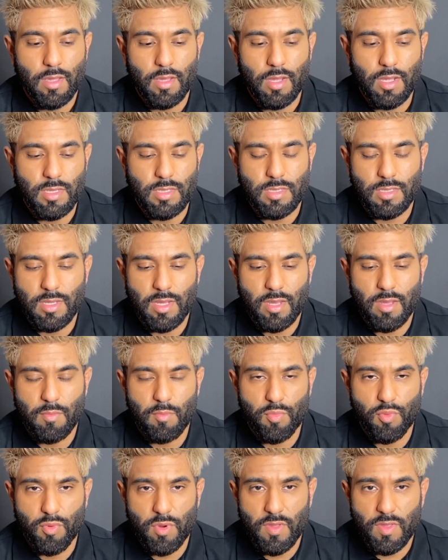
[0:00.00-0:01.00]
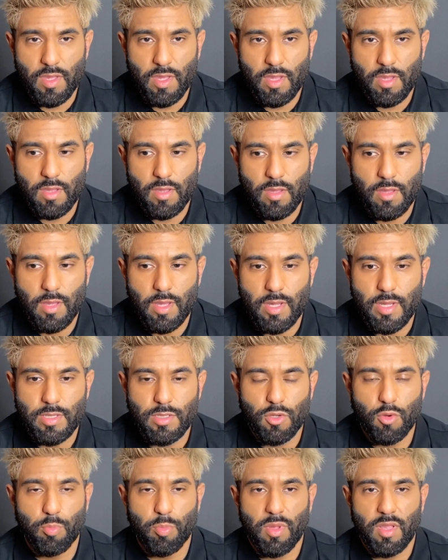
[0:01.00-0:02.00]
It's not breathing
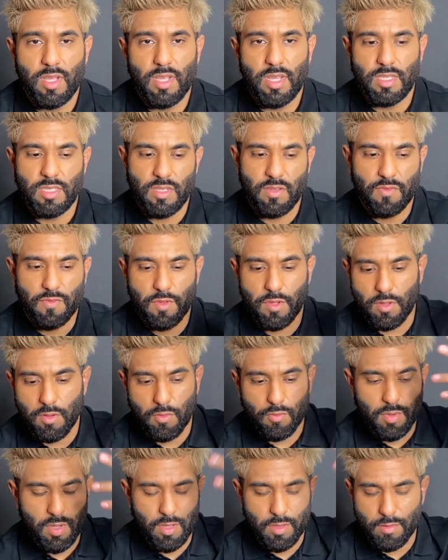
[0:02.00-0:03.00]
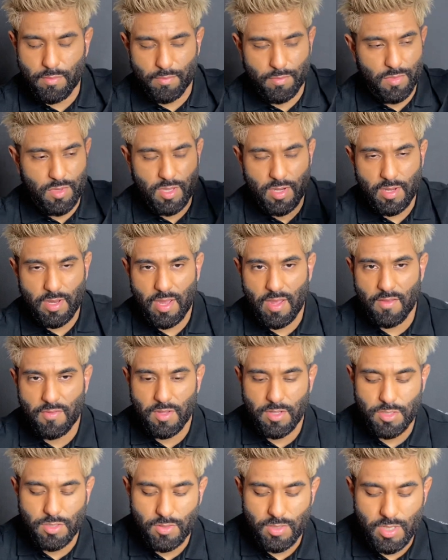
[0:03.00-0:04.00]
as openly as if we didn't have
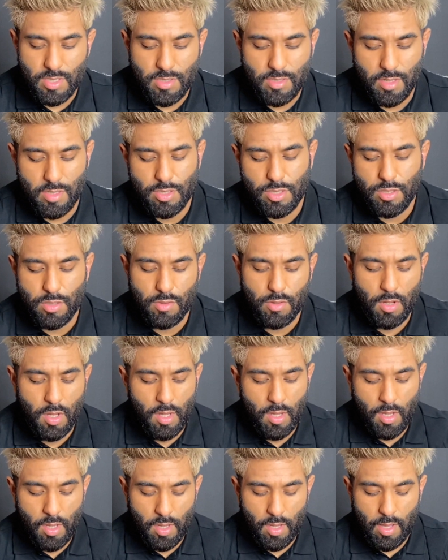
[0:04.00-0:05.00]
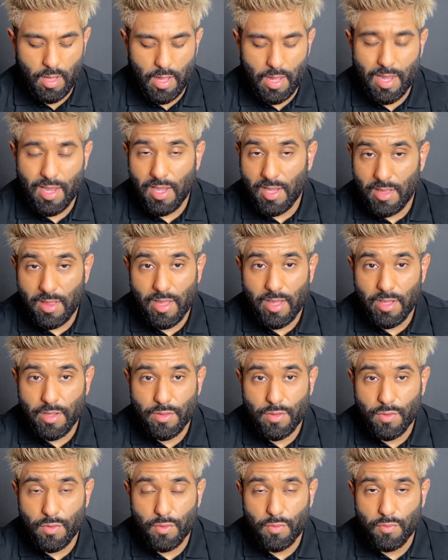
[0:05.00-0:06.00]
these units on. So I like
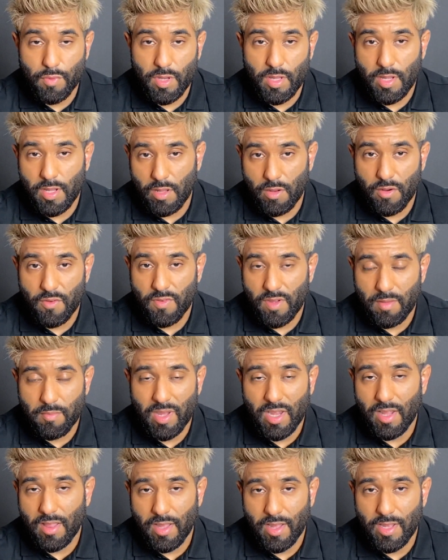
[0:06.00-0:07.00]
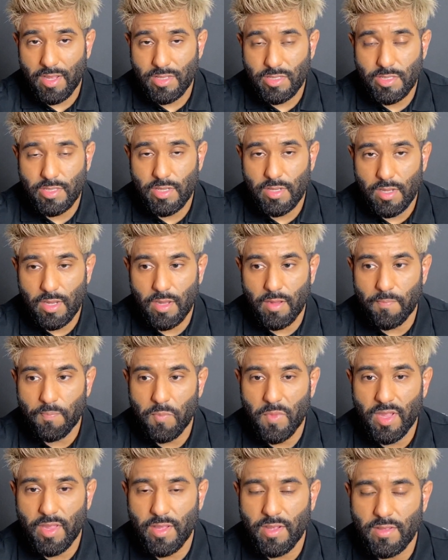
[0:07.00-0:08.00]
to really clarify my clients,
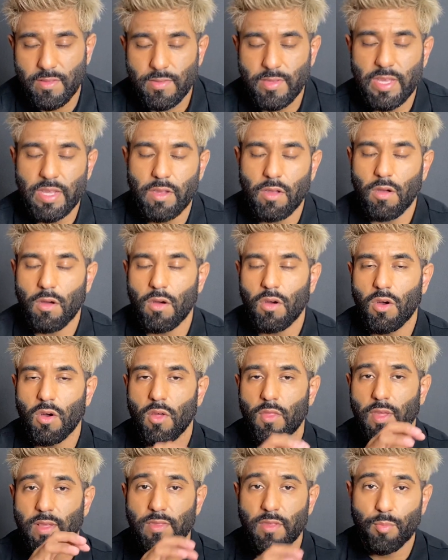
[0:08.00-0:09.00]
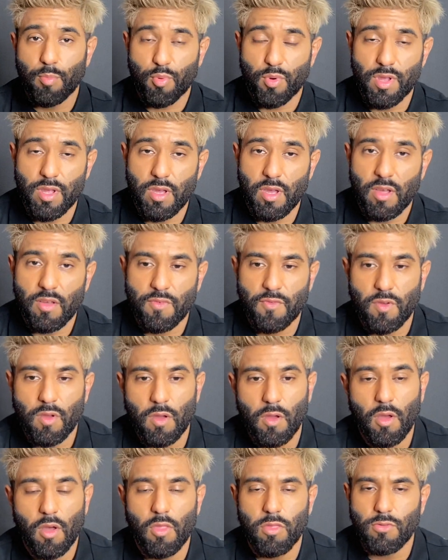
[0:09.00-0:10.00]
meaning take all that debris off,
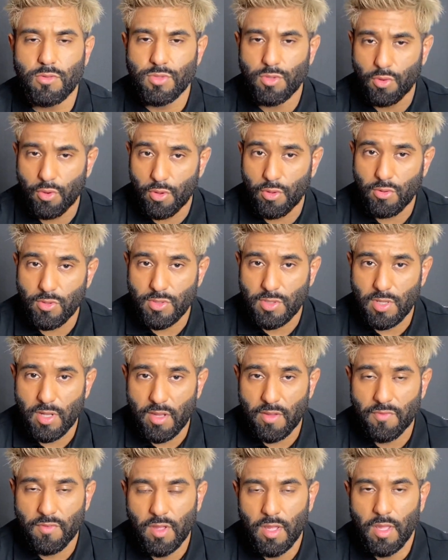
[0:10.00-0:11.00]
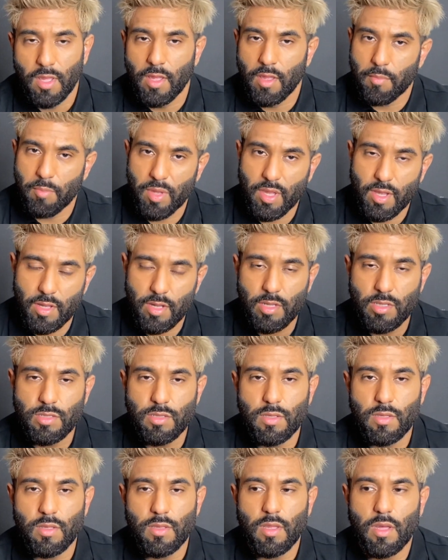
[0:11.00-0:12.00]
all those oils off, because